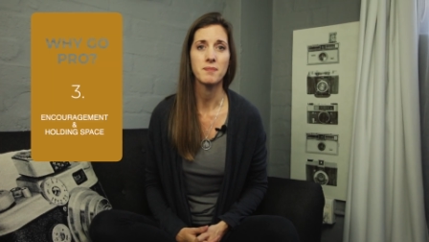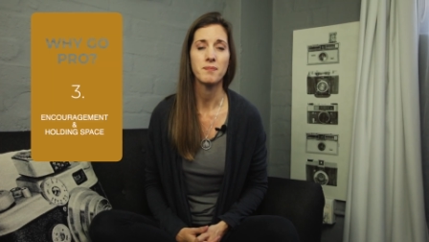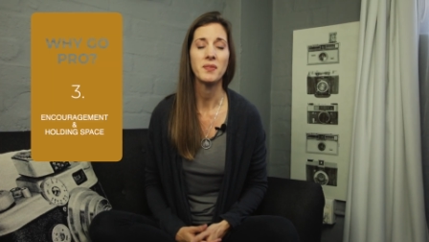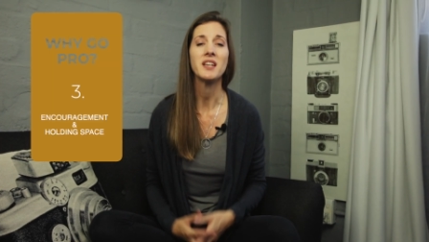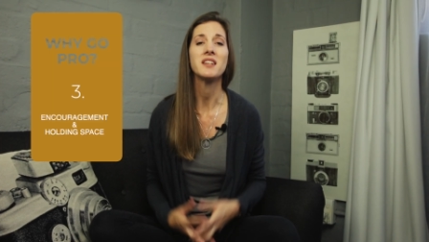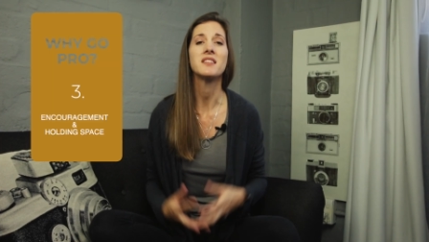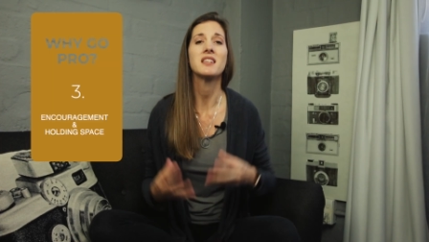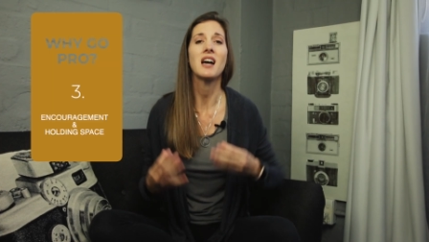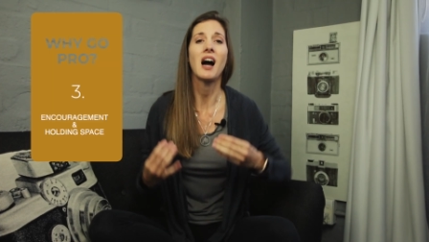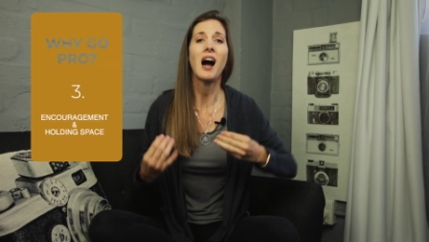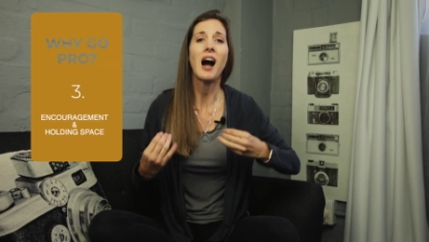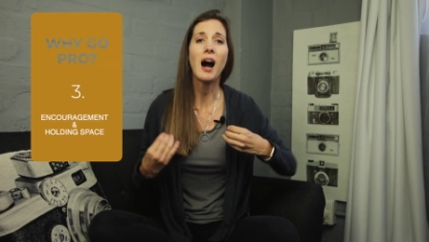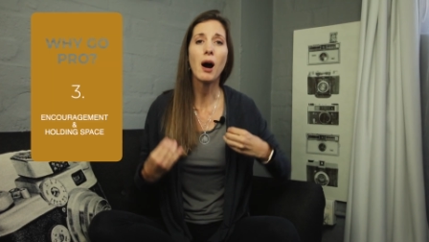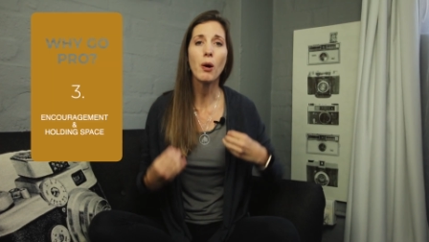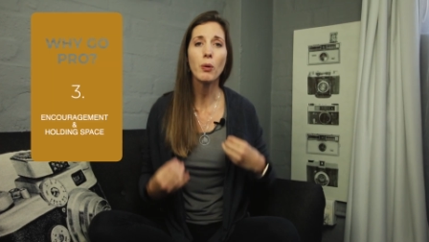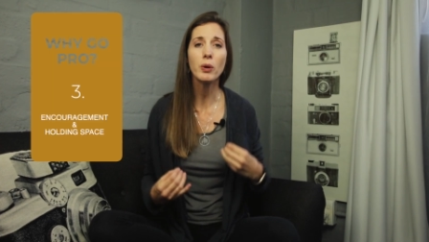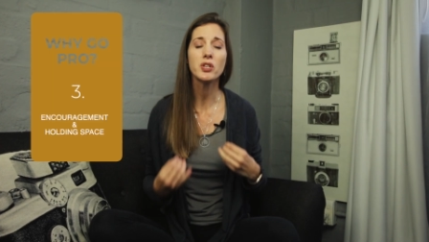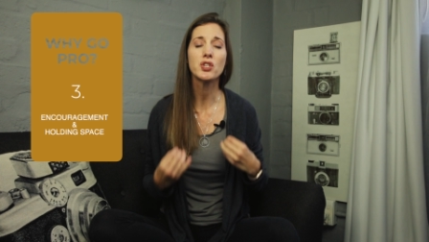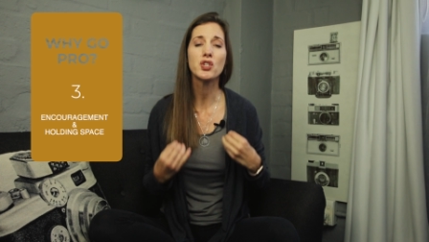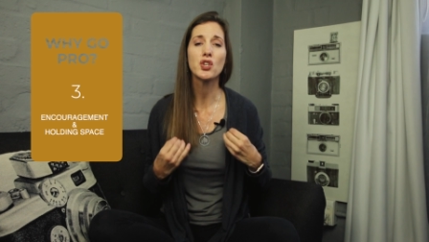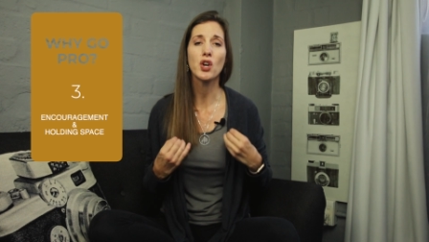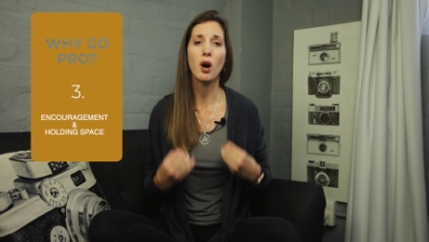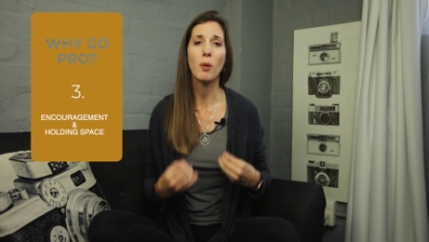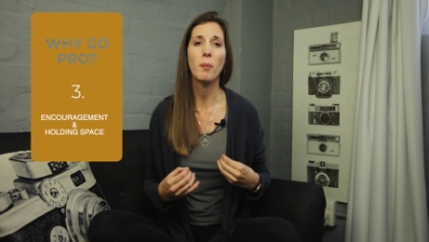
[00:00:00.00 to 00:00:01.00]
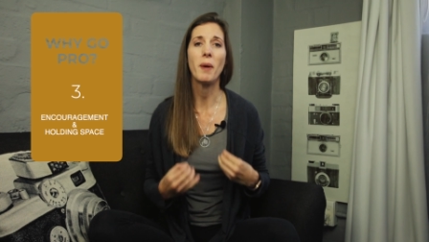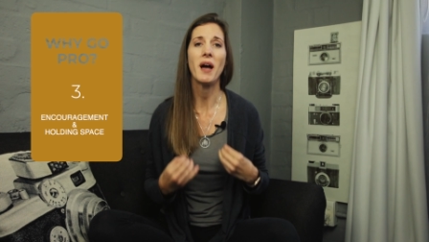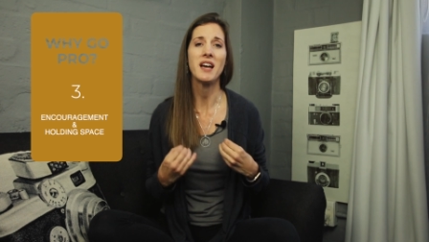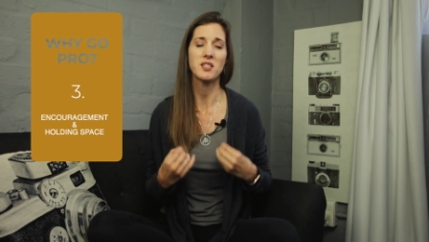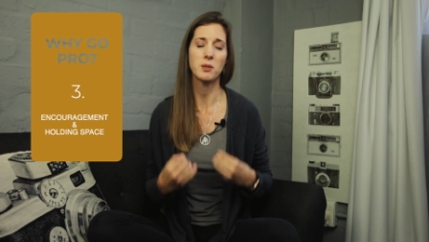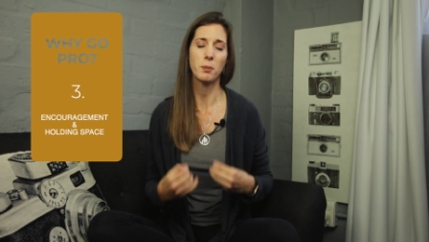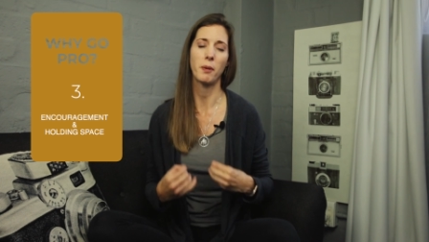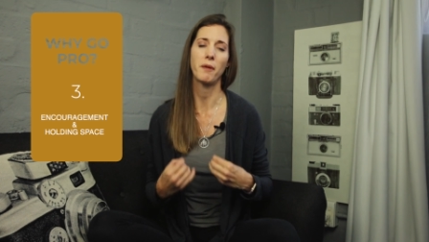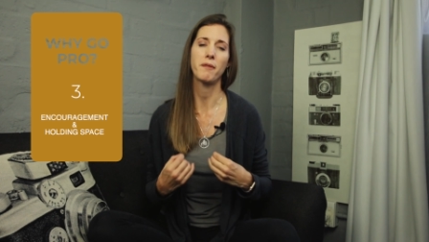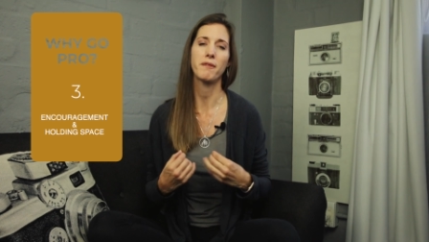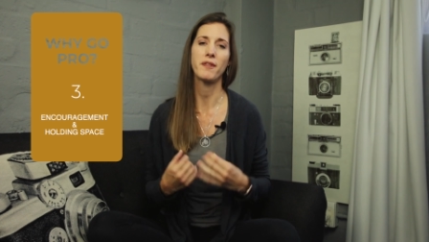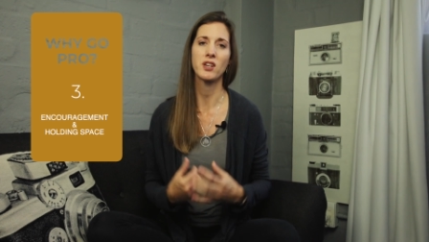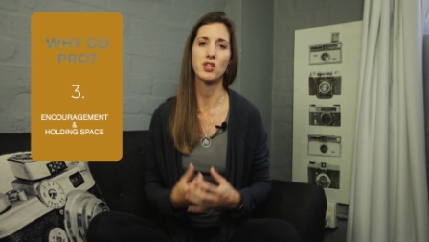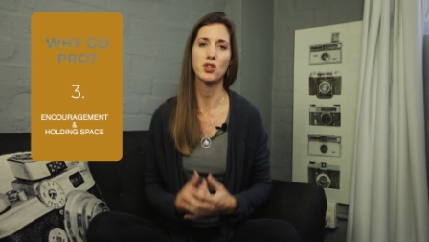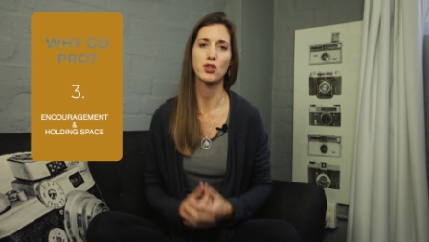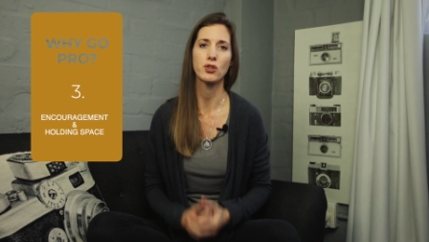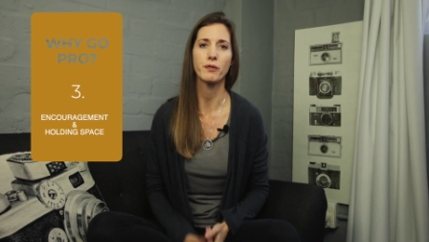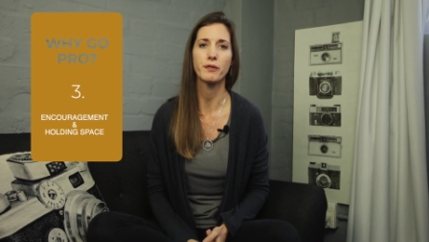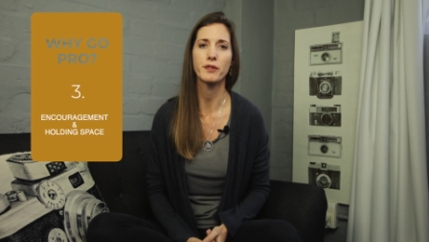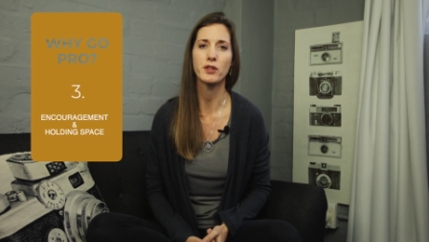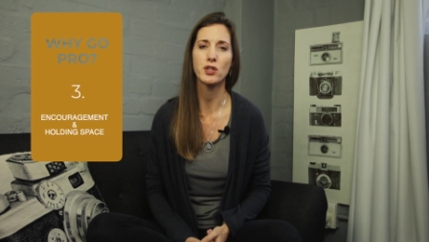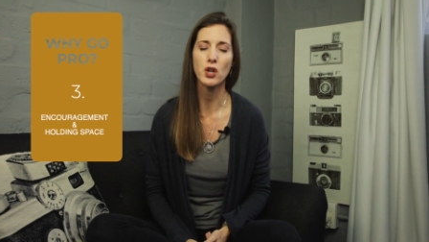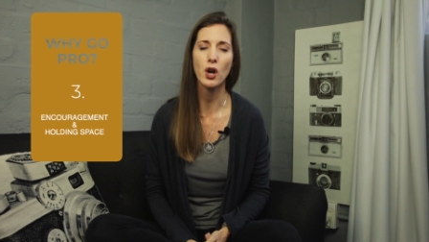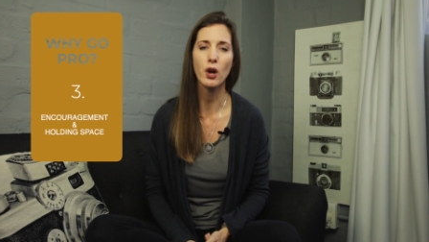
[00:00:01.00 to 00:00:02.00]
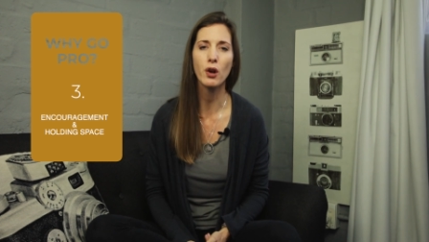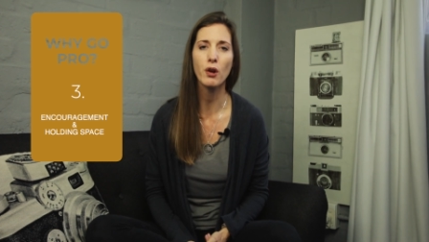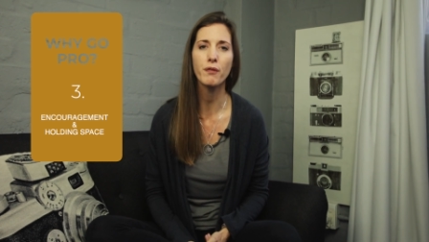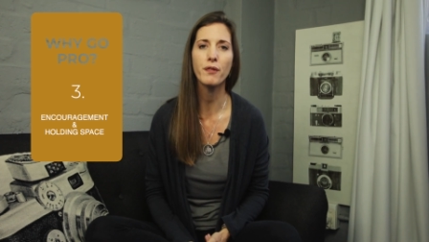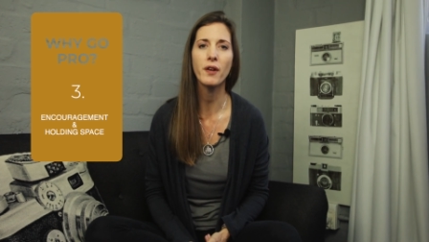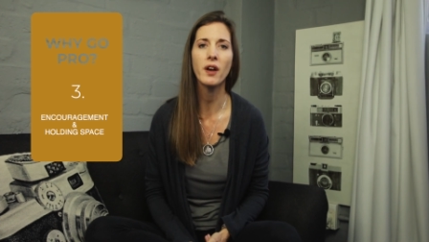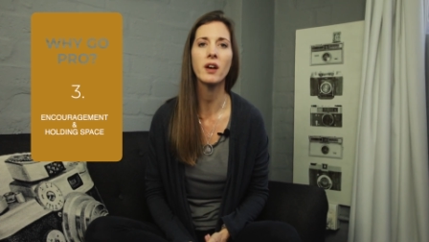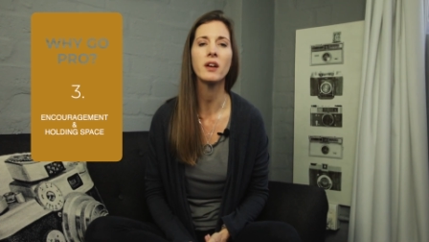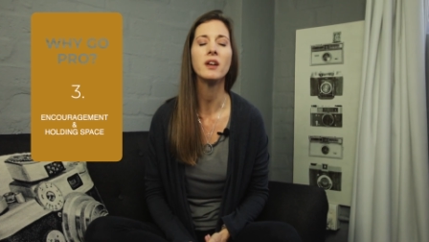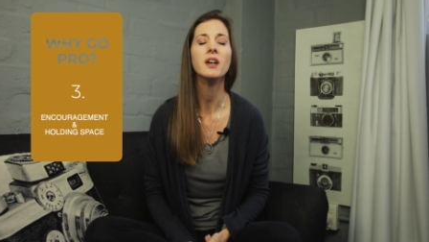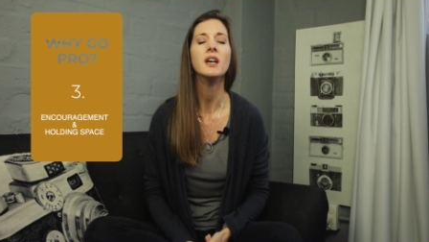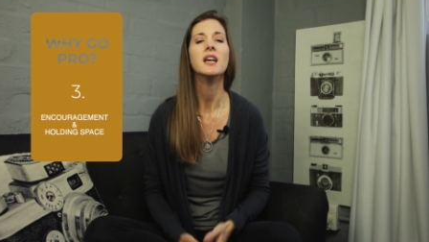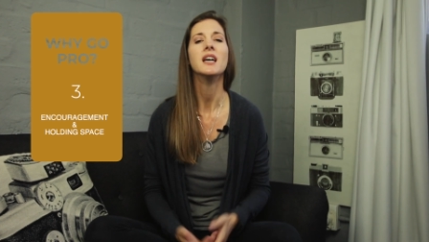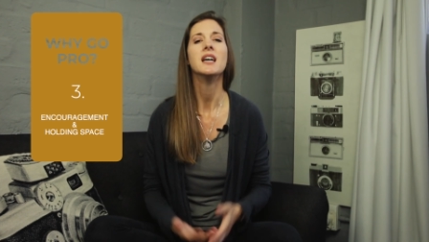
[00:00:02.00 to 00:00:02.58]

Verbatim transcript: It's our job as a professional photographer